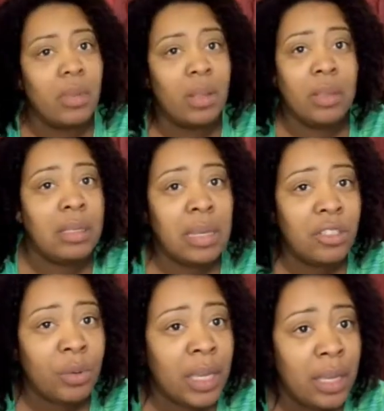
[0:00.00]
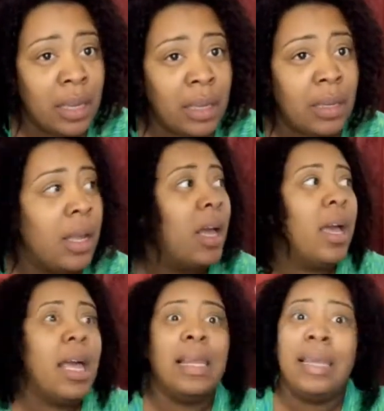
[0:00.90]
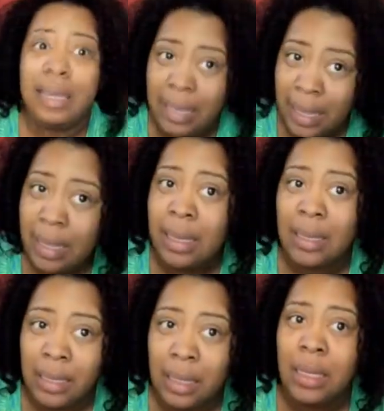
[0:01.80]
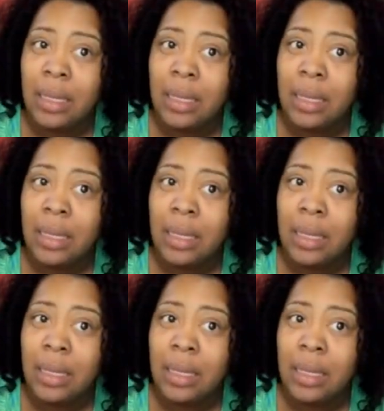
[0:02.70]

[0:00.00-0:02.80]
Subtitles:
this ain't your kid, legally,